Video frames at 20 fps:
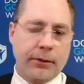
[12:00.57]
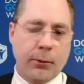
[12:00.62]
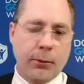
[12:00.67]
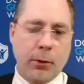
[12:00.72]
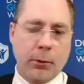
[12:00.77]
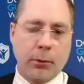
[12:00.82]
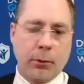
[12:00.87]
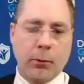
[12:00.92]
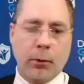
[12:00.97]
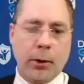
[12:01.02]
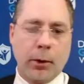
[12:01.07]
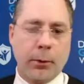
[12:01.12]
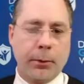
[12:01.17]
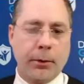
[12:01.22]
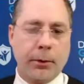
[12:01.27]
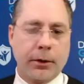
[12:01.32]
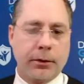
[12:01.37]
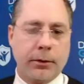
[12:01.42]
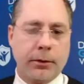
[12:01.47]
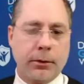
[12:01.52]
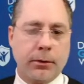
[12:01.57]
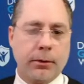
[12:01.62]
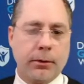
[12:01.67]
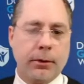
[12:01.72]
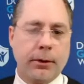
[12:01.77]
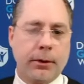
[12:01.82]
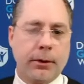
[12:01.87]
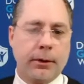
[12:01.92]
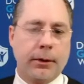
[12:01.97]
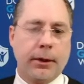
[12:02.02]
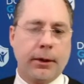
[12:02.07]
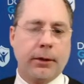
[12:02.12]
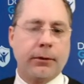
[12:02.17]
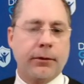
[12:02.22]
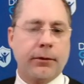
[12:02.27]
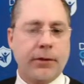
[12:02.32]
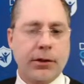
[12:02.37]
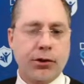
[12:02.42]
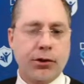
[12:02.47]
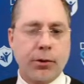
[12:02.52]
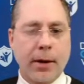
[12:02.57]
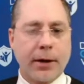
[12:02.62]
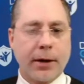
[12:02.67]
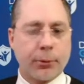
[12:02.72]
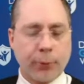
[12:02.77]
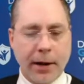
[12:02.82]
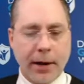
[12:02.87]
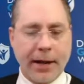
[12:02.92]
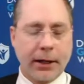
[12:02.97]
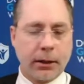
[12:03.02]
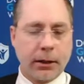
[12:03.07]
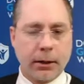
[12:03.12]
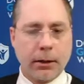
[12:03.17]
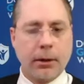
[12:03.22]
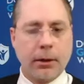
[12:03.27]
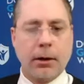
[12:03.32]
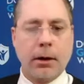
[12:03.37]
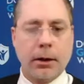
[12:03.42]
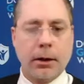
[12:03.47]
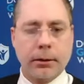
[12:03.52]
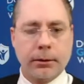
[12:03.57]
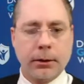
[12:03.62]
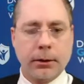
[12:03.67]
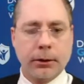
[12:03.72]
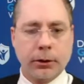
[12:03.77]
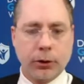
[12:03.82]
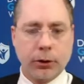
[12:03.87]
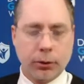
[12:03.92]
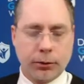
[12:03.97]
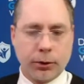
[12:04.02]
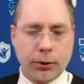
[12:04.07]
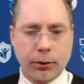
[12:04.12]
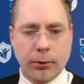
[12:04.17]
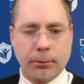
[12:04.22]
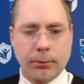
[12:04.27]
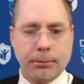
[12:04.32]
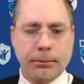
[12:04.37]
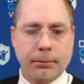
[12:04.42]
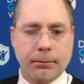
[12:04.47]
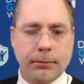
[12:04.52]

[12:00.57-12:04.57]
what we want to do is teach you how to rank on YouTube.